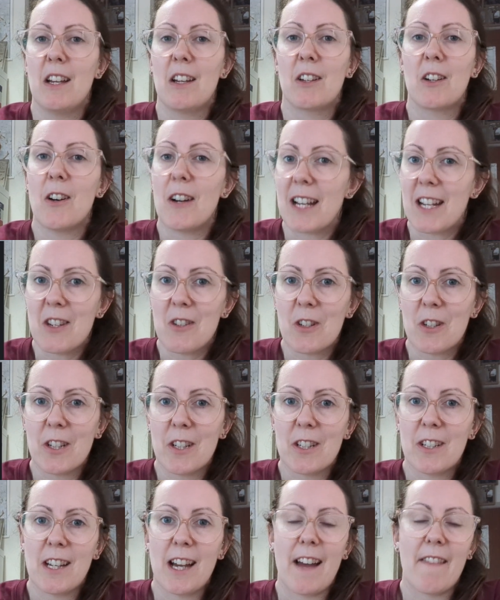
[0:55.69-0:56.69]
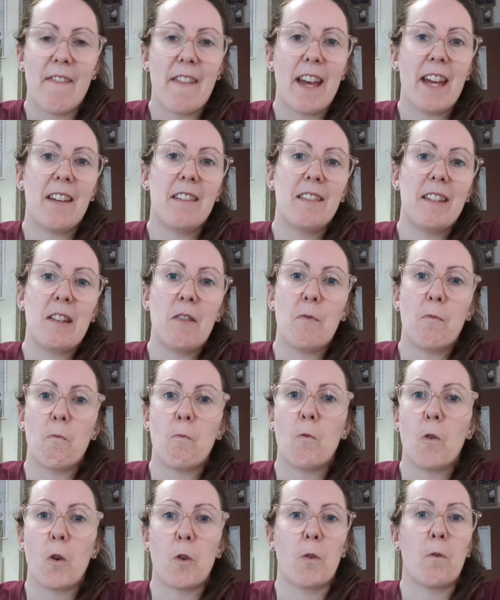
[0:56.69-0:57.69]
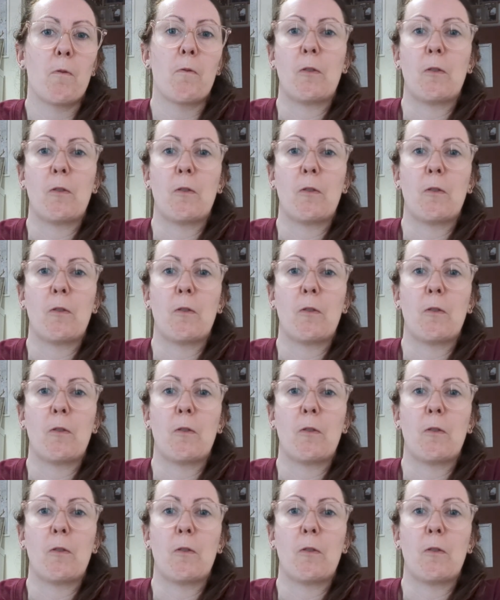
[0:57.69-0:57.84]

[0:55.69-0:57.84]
got injured and then didn't run